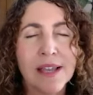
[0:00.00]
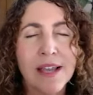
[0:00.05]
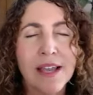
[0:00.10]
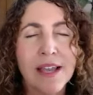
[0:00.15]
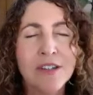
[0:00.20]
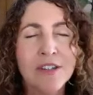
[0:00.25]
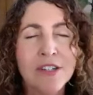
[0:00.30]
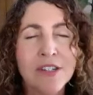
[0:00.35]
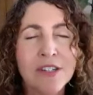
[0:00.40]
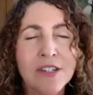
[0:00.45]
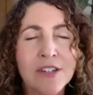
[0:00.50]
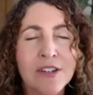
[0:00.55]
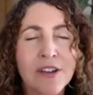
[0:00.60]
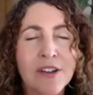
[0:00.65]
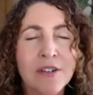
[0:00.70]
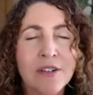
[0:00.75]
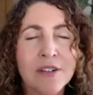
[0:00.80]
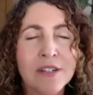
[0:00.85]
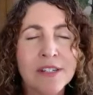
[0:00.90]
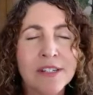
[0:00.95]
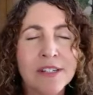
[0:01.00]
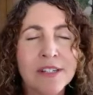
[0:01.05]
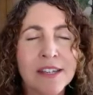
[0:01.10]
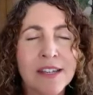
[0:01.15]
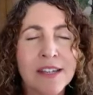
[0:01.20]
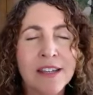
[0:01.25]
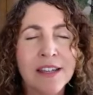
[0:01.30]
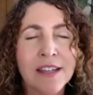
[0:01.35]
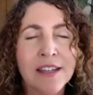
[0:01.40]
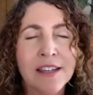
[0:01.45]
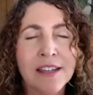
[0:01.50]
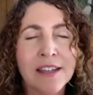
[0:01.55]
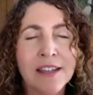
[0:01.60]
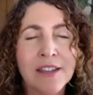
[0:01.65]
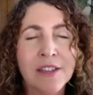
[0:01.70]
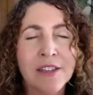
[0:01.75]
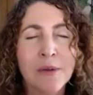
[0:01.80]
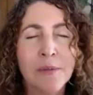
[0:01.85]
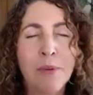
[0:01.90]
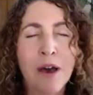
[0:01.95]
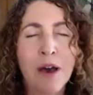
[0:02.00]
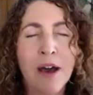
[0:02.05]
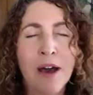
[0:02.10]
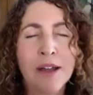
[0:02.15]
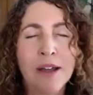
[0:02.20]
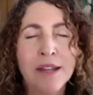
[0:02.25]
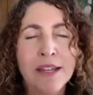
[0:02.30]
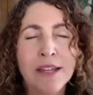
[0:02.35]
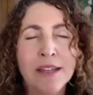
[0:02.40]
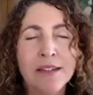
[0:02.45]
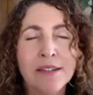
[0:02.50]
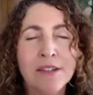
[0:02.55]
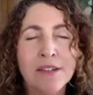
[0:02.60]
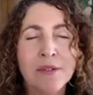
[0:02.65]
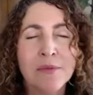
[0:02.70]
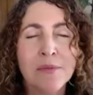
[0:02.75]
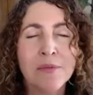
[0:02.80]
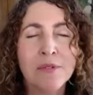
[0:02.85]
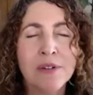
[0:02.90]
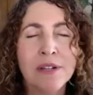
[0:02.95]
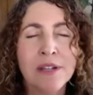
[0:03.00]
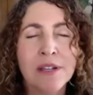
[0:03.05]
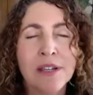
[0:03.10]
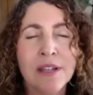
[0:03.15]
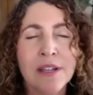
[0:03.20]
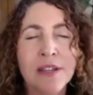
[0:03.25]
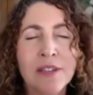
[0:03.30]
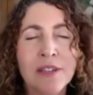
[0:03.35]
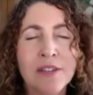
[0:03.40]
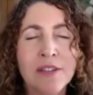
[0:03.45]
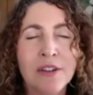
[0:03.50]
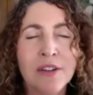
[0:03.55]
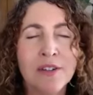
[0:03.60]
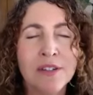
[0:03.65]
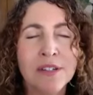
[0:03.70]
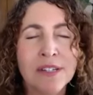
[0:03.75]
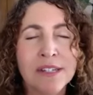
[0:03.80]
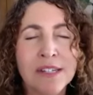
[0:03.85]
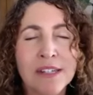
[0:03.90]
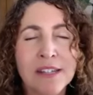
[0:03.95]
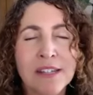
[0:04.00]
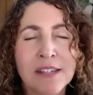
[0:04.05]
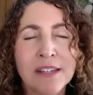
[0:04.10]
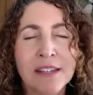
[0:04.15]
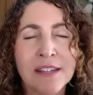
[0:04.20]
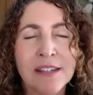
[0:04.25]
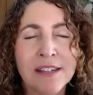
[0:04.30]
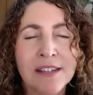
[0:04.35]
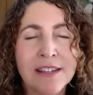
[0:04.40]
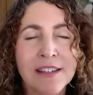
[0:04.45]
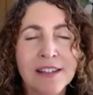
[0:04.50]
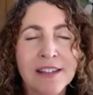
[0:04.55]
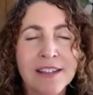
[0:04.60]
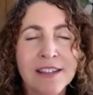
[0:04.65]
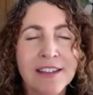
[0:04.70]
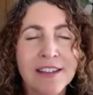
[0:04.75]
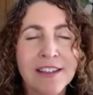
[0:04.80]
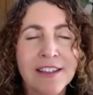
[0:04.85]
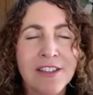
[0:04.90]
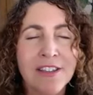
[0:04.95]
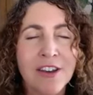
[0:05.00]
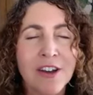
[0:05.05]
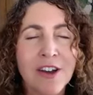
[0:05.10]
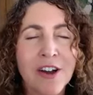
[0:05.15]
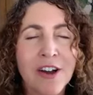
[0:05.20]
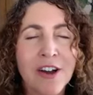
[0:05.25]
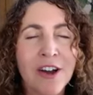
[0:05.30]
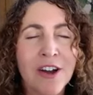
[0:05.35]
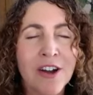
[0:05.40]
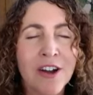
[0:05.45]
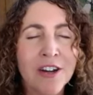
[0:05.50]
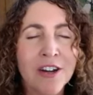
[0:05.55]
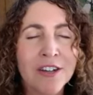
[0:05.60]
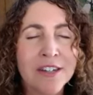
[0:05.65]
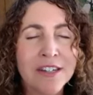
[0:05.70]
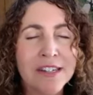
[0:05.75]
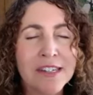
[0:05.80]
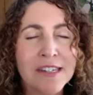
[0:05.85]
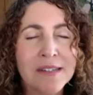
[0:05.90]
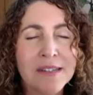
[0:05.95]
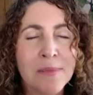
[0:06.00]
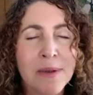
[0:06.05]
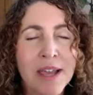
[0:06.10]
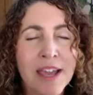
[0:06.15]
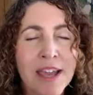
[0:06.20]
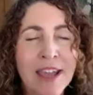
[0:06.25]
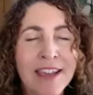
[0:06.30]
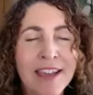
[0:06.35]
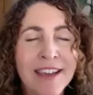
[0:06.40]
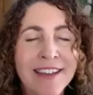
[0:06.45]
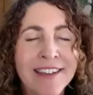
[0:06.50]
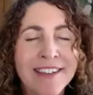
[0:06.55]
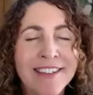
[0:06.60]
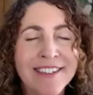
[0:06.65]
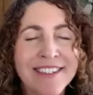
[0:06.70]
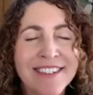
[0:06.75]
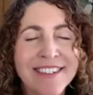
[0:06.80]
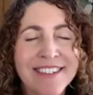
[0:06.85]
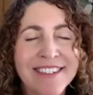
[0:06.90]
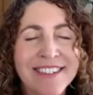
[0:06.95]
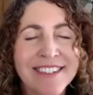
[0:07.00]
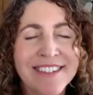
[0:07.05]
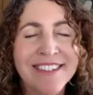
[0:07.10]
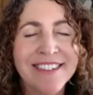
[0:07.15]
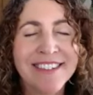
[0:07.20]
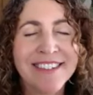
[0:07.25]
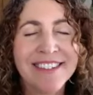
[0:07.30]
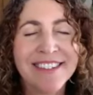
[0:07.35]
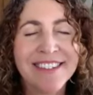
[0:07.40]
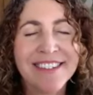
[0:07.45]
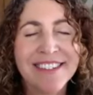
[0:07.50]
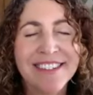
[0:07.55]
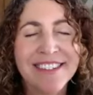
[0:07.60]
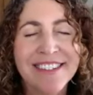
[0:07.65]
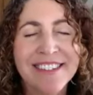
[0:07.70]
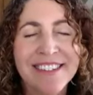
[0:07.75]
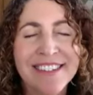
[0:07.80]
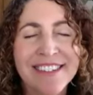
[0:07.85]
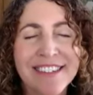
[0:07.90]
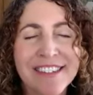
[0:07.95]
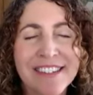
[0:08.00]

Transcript: And just noticing the body as you breathe, noticing the heart space, the